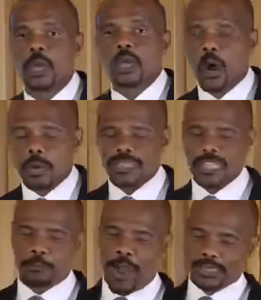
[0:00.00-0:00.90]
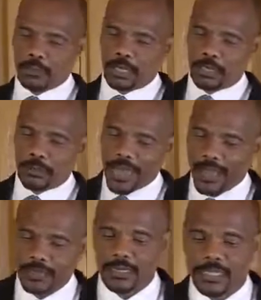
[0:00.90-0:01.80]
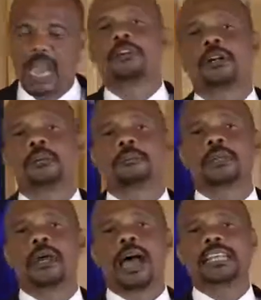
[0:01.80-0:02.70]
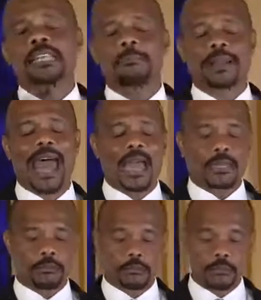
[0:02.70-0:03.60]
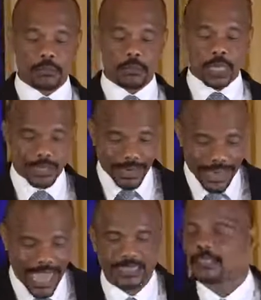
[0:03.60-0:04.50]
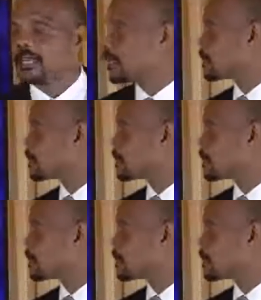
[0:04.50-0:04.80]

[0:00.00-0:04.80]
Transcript: Now, is it possible that the devil has a plan in the last days,